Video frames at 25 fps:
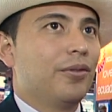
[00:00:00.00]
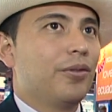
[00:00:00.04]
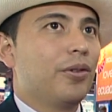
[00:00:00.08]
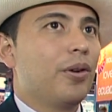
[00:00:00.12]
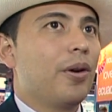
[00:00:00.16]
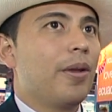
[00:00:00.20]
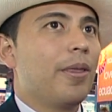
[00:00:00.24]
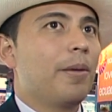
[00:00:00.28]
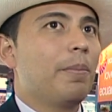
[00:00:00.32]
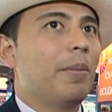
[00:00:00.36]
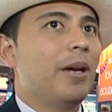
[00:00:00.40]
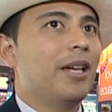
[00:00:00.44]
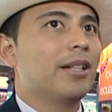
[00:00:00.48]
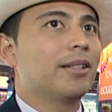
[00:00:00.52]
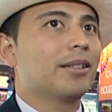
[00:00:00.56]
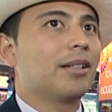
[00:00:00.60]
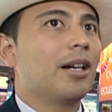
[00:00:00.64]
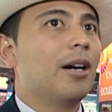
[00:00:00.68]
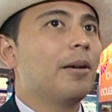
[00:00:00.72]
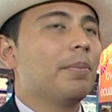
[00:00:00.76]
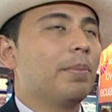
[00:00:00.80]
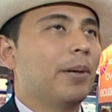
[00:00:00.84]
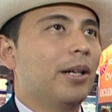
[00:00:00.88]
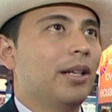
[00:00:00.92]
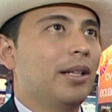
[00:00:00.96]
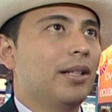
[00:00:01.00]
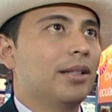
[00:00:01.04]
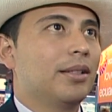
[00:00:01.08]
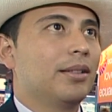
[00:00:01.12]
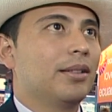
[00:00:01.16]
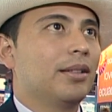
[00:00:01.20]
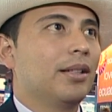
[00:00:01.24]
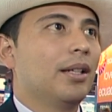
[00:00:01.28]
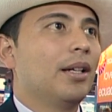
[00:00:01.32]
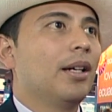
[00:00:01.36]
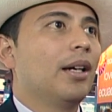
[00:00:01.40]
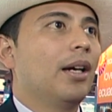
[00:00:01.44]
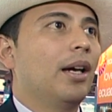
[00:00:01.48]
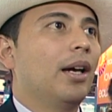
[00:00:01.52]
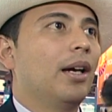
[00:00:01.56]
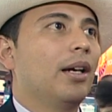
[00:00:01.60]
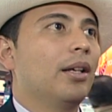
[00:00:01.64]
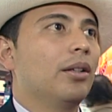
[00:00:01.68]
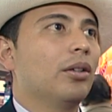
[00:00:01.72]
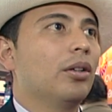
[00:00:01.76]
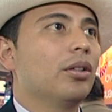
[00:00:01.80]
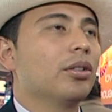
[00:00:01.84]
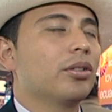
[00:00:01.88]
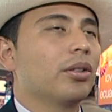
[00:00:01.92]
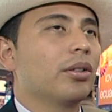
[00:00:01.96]
for the best companies
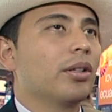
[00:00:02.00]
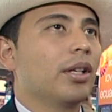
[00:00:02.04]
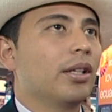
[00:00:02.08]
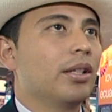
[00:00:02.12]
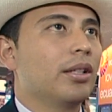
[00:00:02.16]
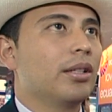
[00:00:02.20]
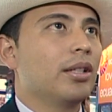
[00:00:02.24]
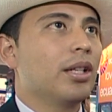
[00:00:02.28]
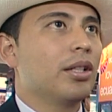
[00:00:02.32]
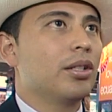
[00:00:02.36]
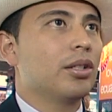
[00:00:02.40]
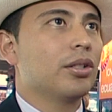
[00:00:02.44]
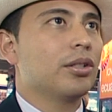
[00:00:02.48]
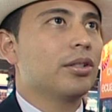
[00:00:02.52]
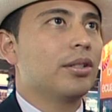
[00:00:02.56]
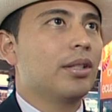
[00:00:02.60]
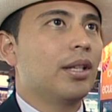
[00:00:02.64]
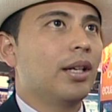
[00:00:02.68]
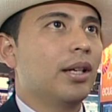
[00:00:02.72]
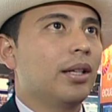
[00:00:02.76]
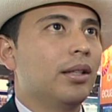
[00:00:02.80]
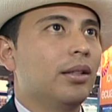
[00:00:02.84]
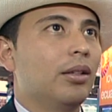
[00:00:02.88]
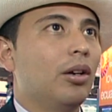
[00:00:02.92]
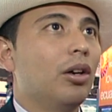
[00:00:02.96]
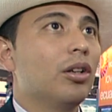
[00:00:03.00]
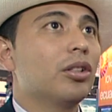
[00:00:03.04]
and also organizations that